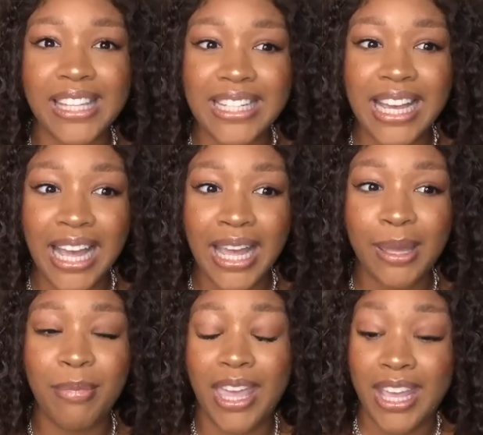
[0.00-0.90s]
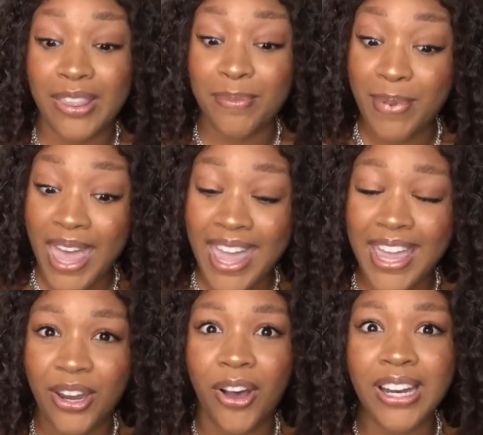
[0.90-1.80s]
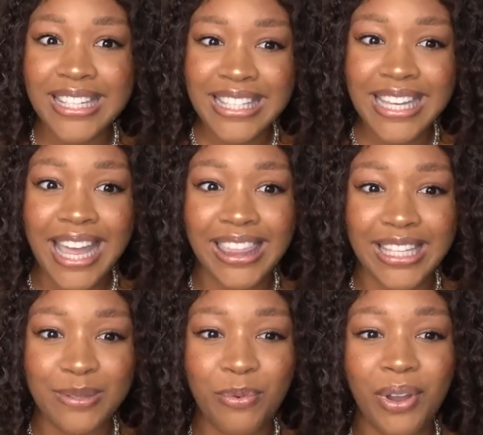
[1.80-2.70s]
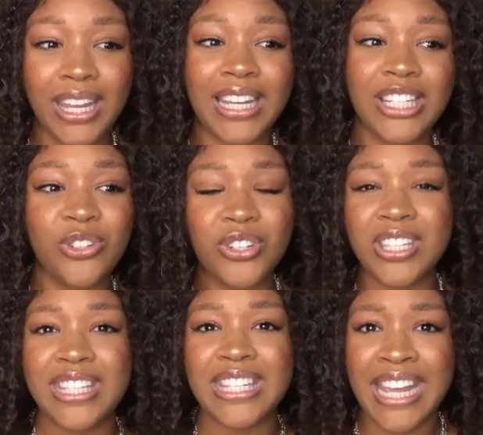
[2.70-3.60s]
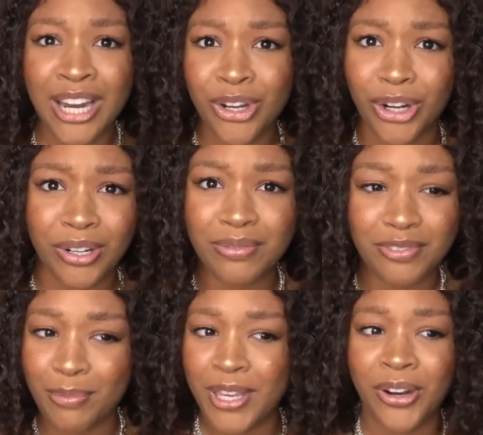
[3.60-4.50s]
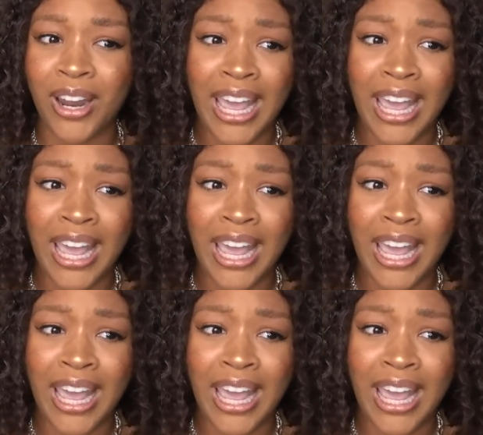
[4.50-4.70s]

the time in the Bay. And honestly, at this point, it's just standard from here on